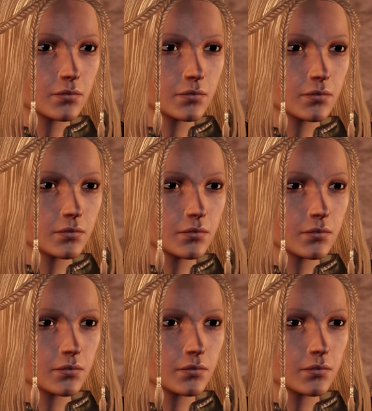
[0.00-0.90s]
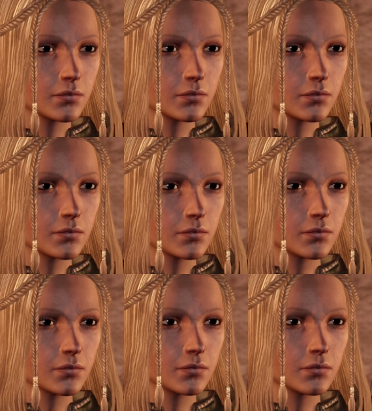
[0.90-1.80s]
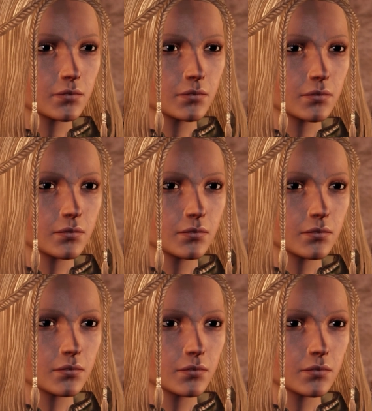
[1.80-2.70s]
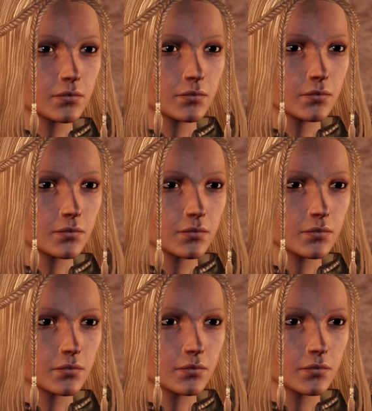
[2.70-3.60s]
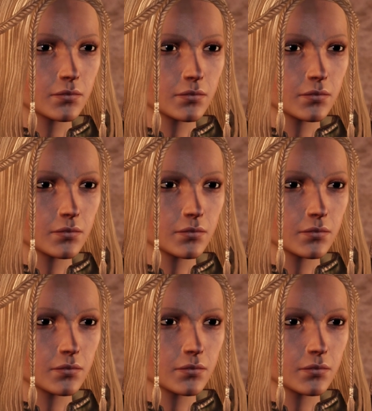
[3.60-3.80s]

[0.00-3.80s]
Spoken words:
No one is speaking in this clip.